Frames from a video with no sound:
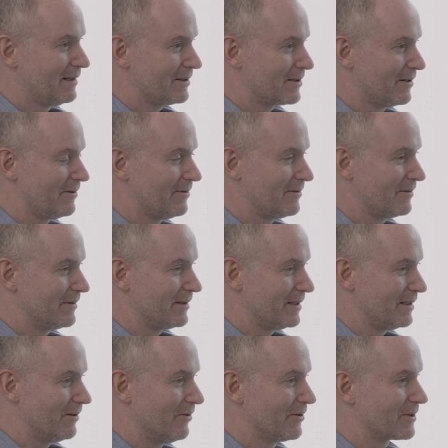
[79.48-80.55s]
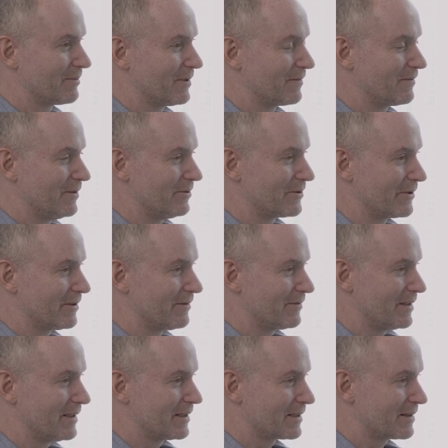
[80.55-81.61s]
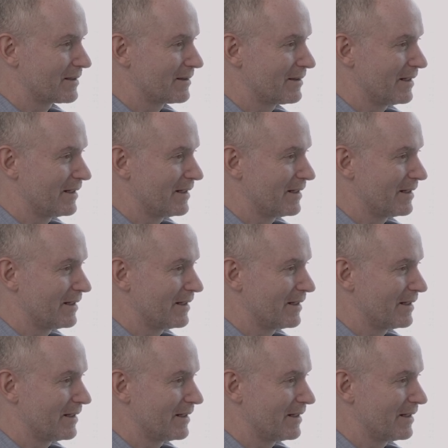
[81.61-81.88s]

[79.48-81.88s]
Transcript: So the ultimate future of this,